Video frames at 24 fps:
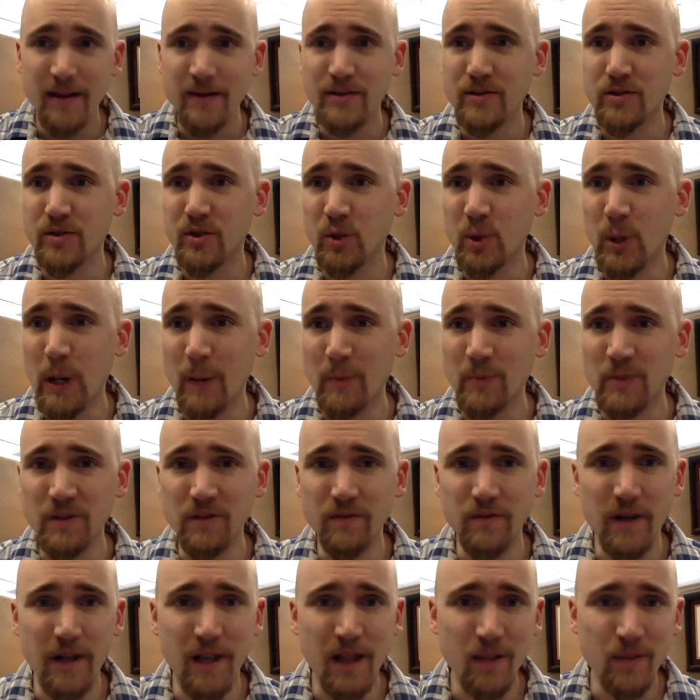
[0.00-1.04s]
to help
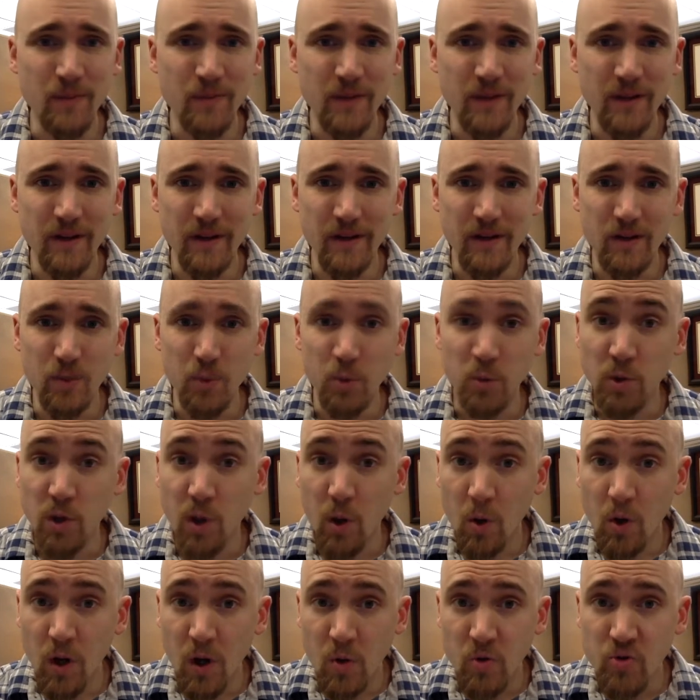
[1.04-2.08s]
develop the new
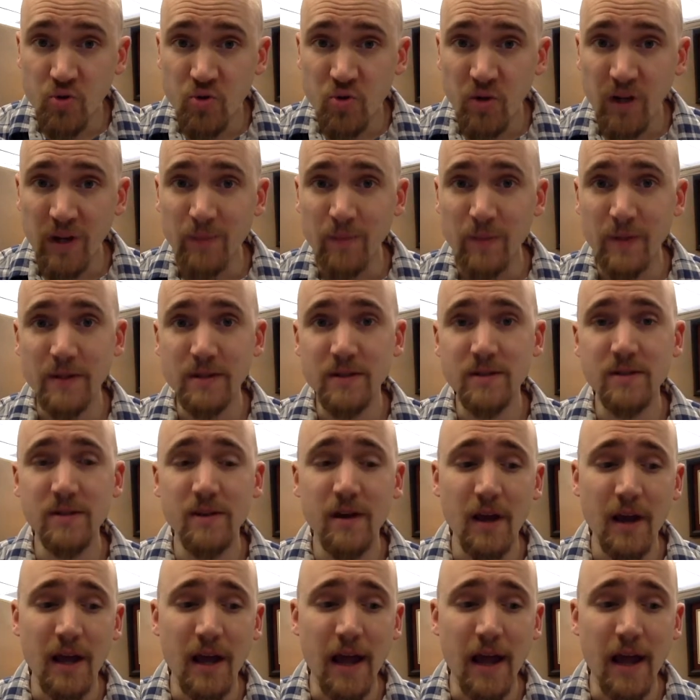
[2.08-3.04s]
logo treatments,